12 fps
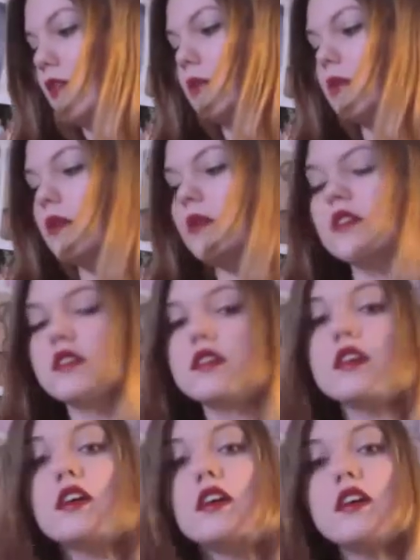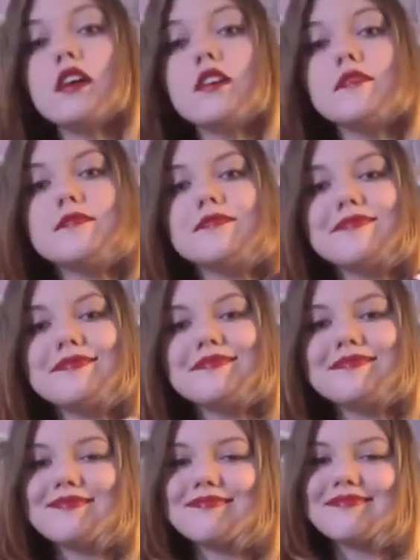was,
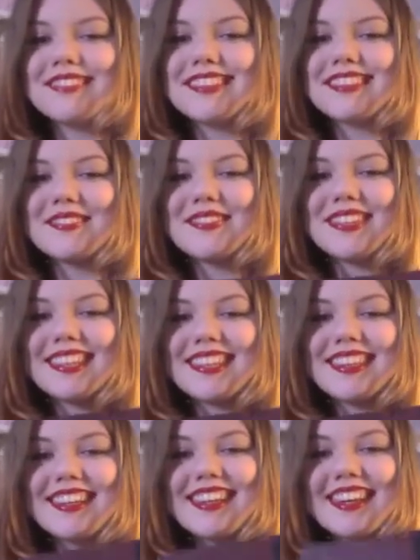isn't it pretty?